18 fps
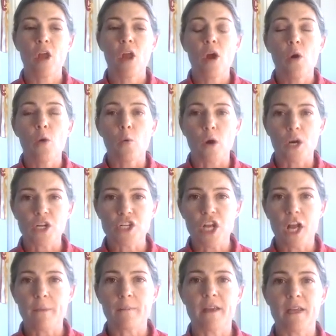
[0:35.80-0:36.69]

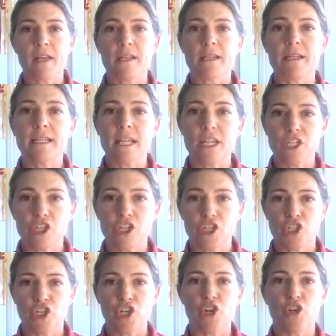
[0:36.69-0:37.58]
workshop that
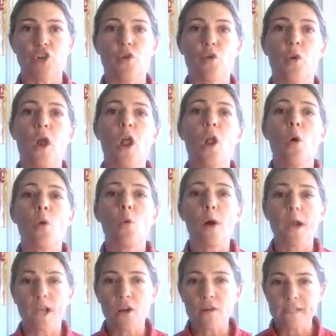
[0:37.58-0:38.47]
teaches you
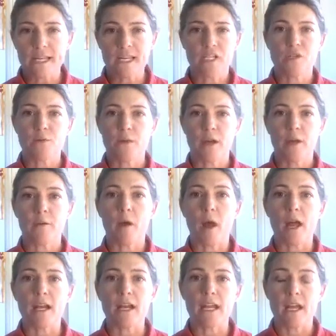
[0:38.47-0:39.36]
what goes into a,
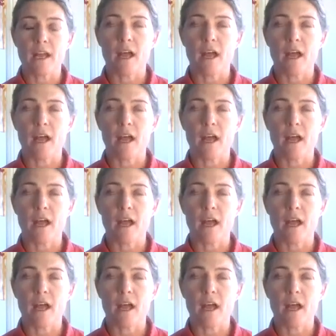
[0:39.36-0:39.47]
an,